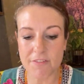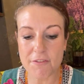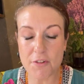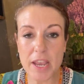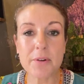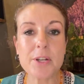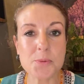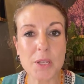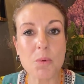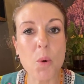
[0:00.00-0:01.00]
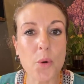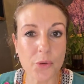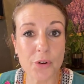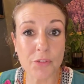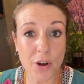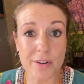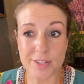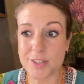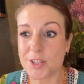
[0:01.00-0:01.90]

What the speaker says: fragrance when you walk through a forest.